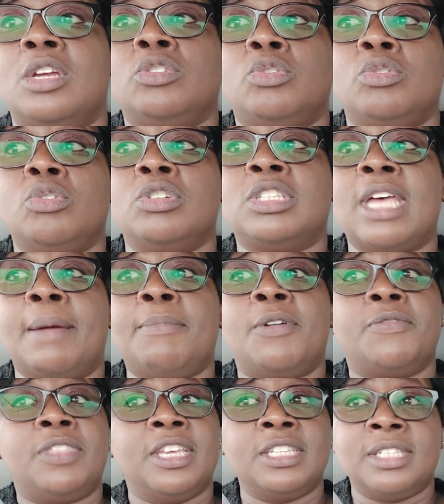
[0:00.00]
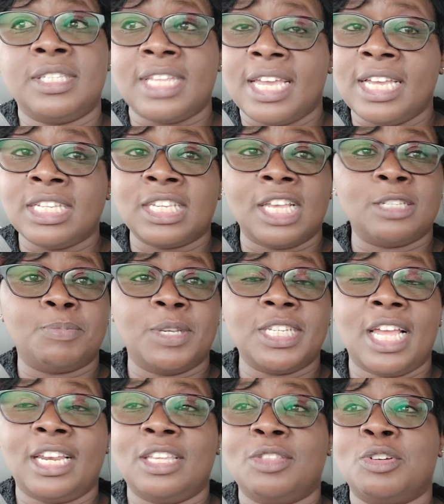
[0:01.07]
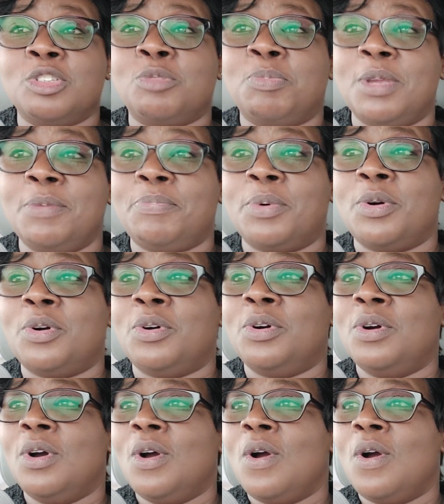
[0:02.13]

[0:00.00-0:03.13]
to know some of these things, especially those people